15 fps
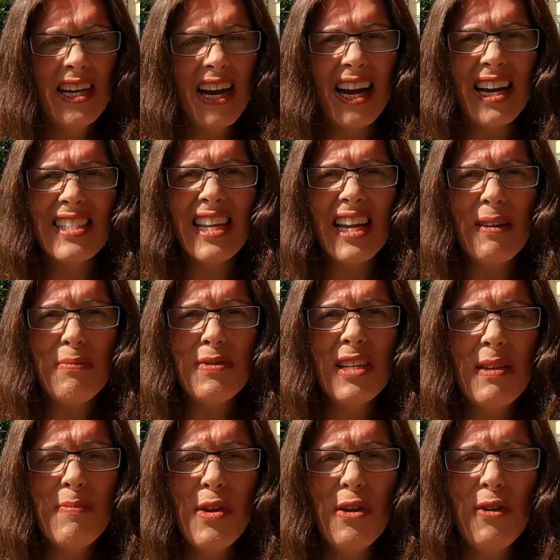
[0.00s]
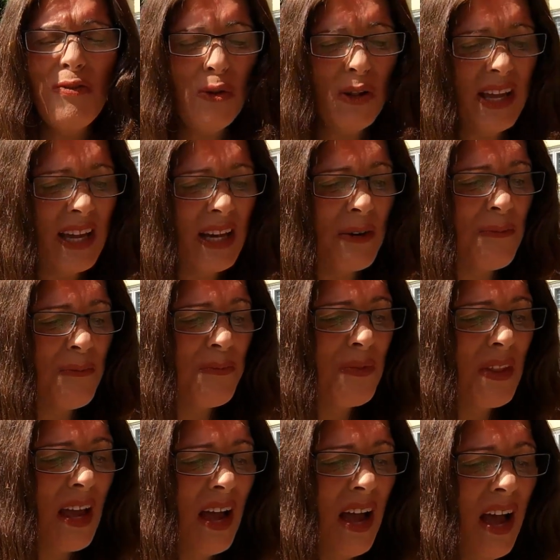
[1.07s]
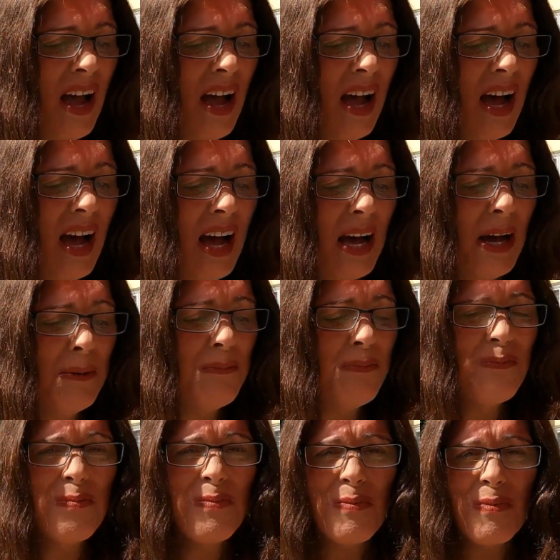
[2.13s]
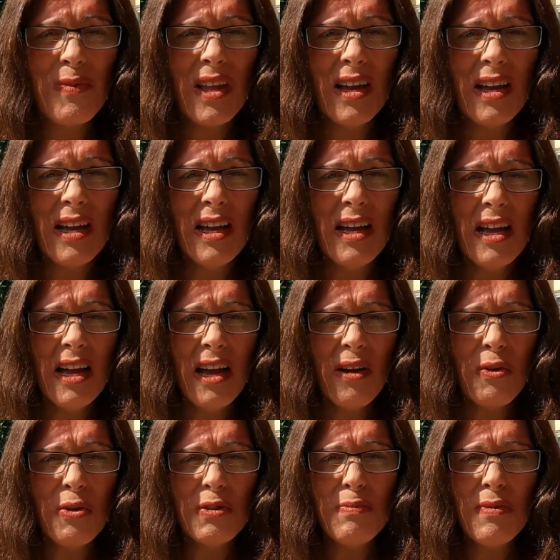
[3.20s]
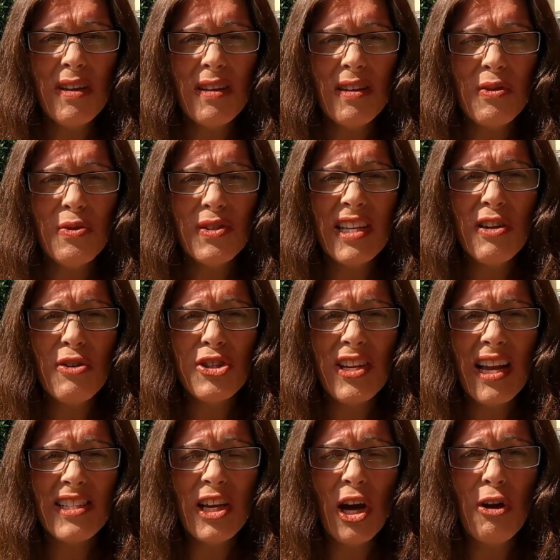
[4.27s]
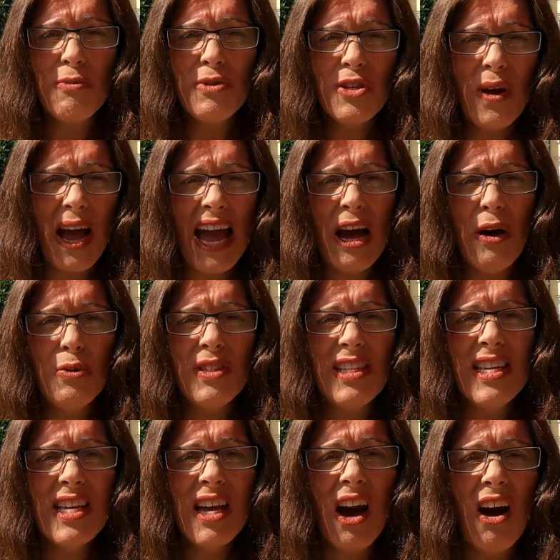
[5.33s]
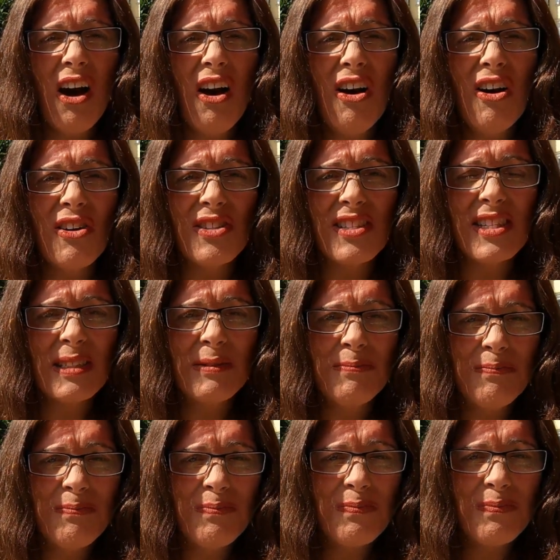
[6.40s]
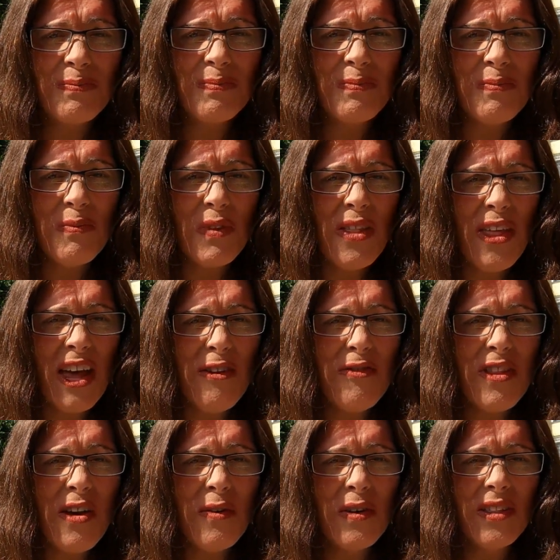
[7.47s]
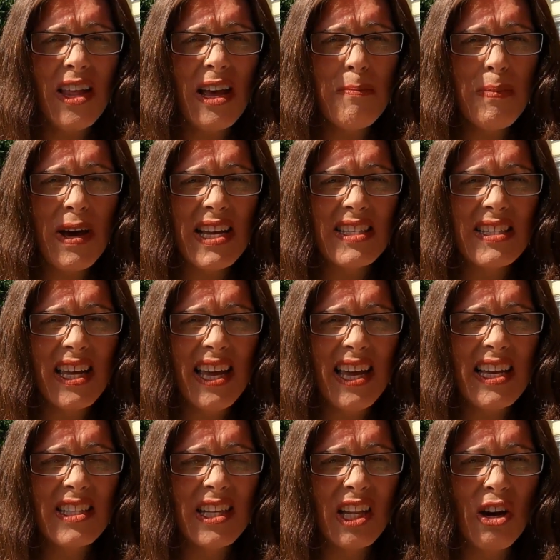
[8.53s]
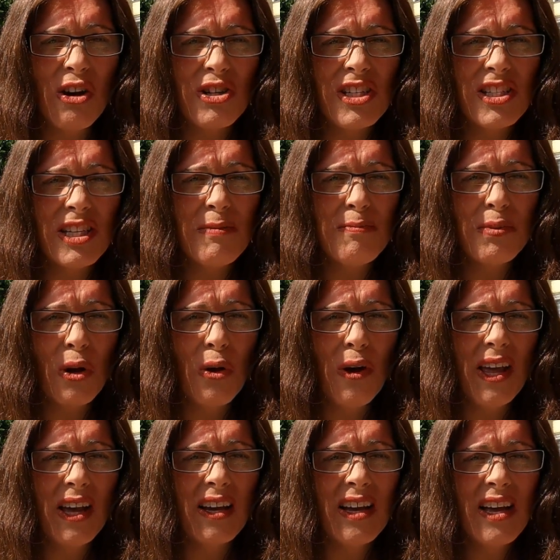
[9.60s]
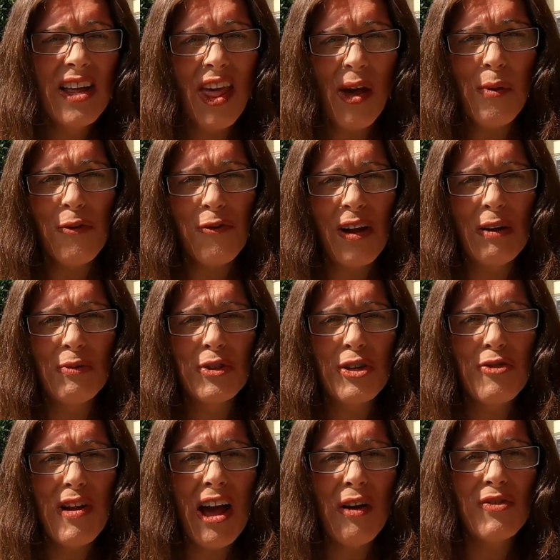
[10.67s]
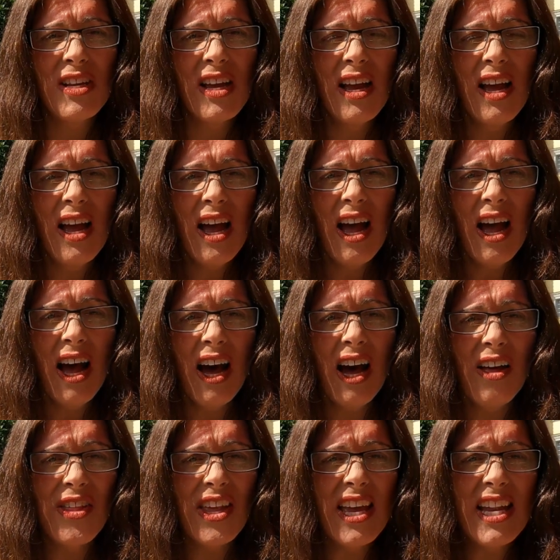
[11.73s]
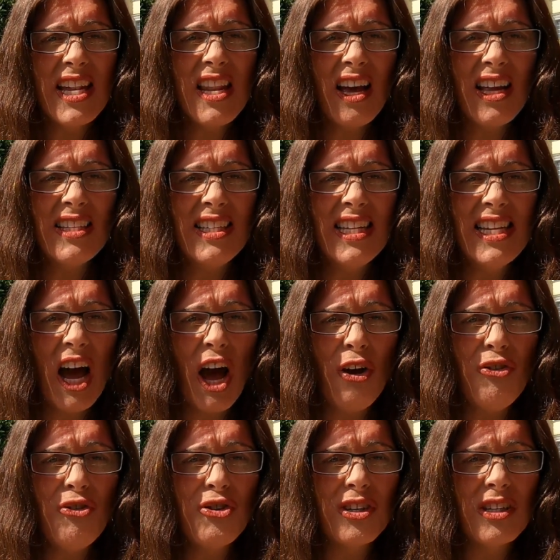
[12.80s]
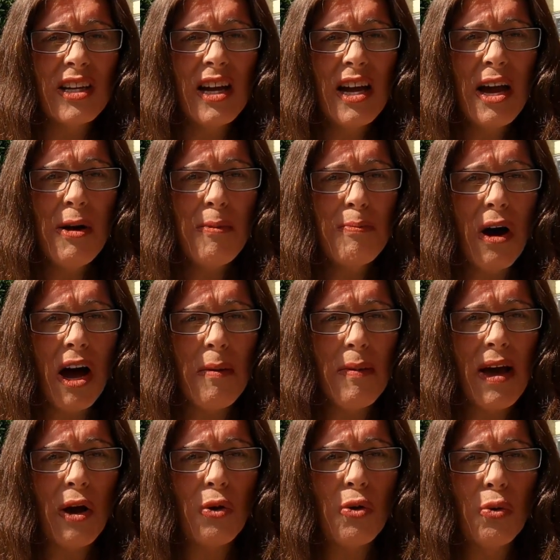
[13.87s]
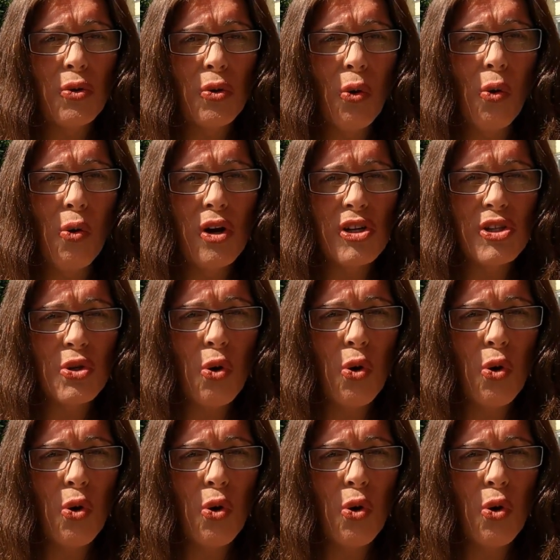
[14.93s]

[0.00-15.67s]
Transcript: And it's absolutely beautiful here. Of course, Ingolstadt's home to Audi cars. They're based here as the largest employer. They were founded around the year 1900 by a man called August